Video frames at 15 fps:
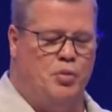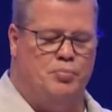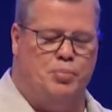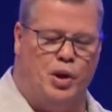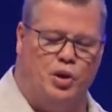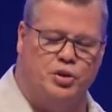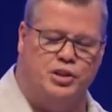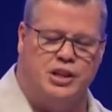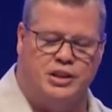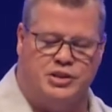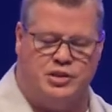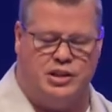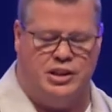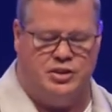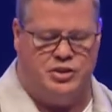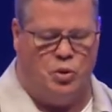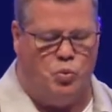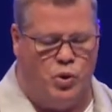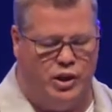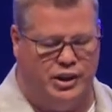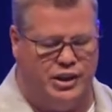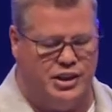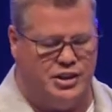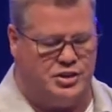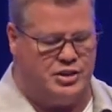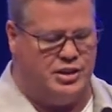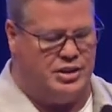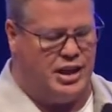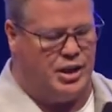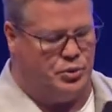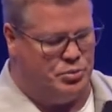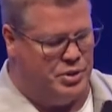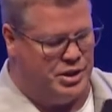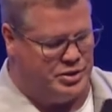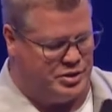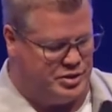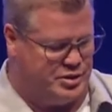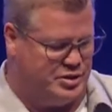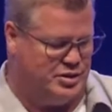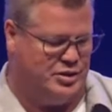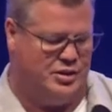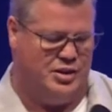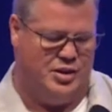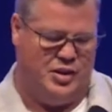Boldness is a willingness to take risks